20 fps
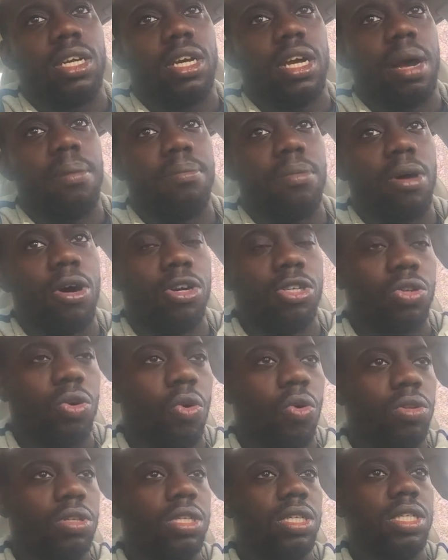amongst
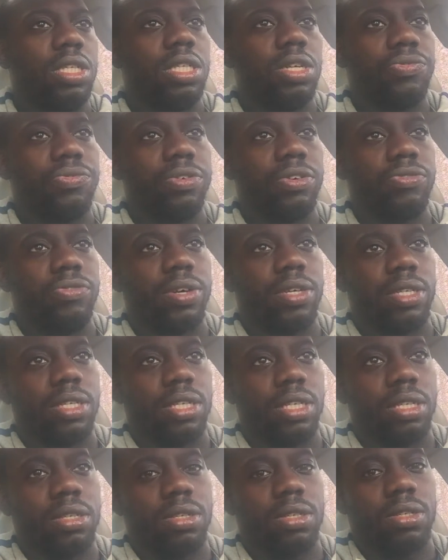all these different
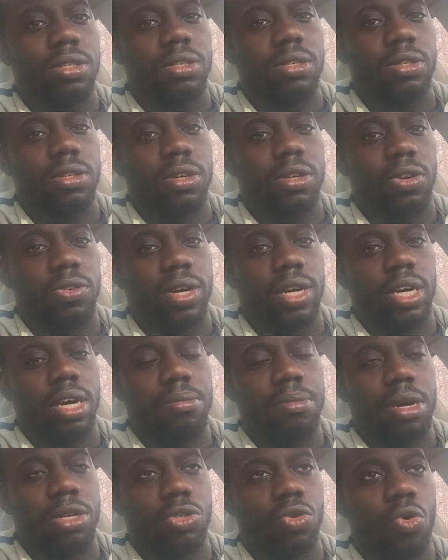races, all right,
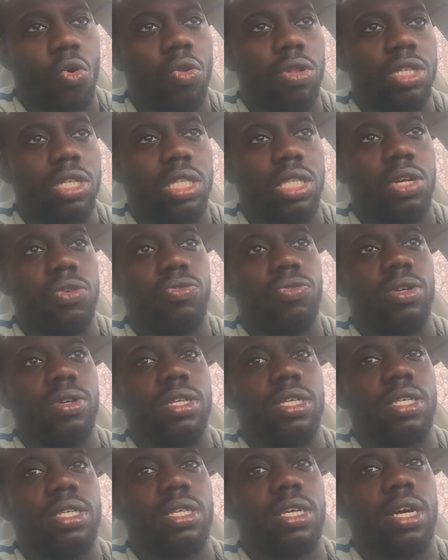amongst all these different
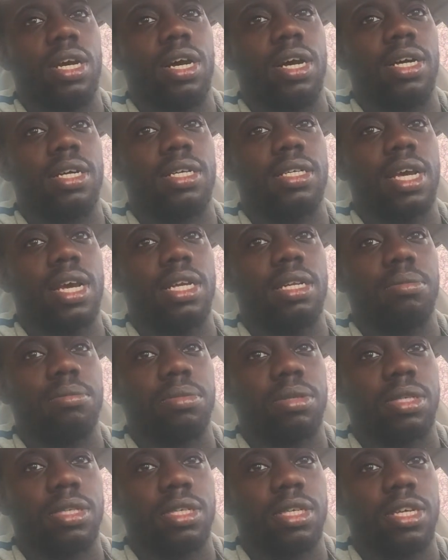
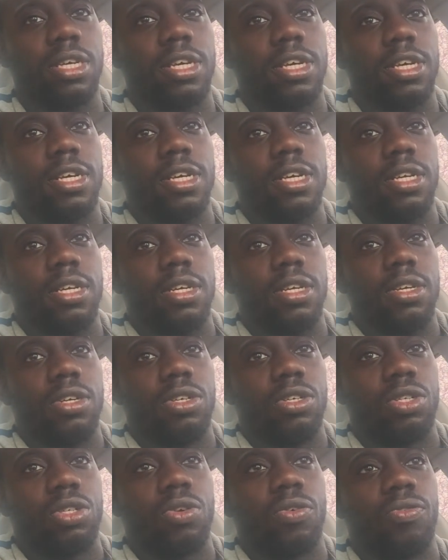kingdoms.
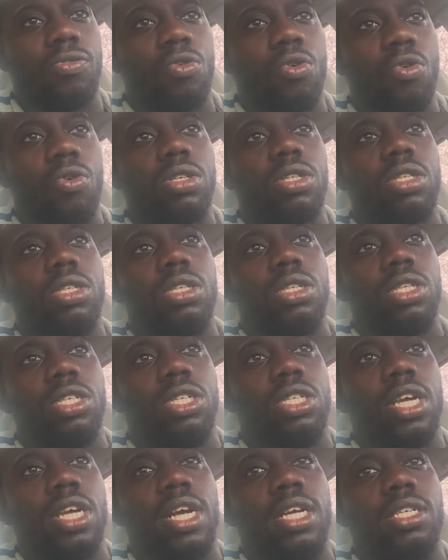So of course
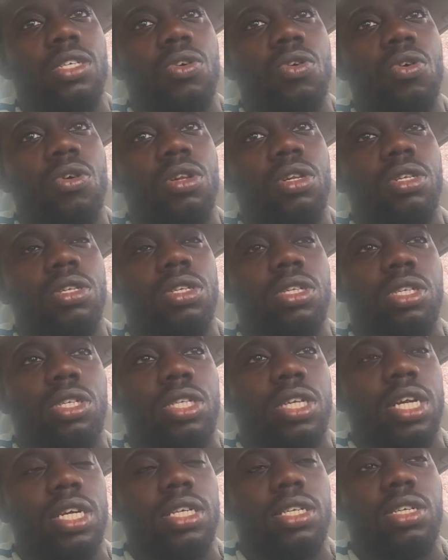Jake is going
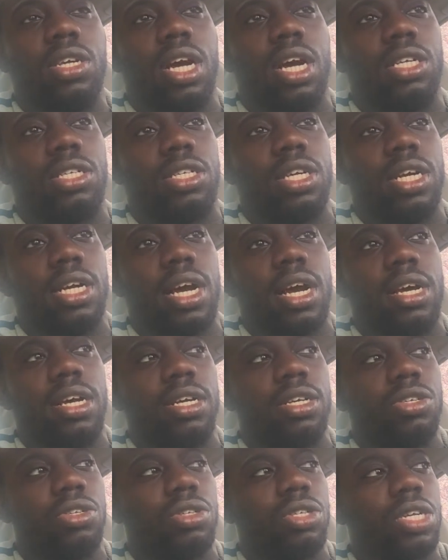Jake
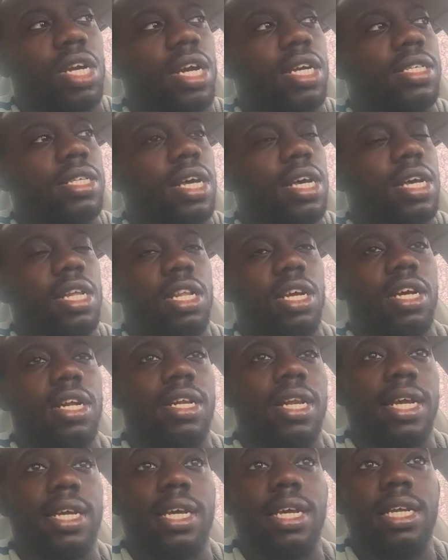is out here looking
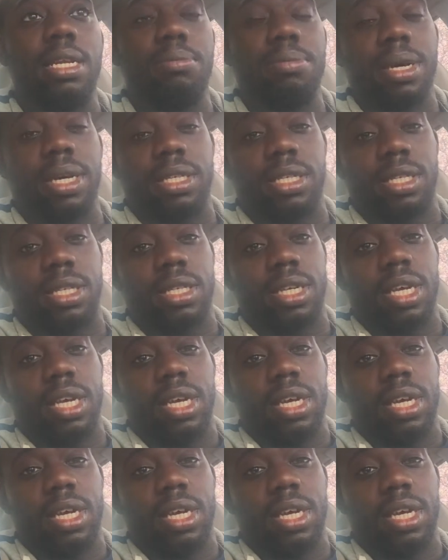like Edomites.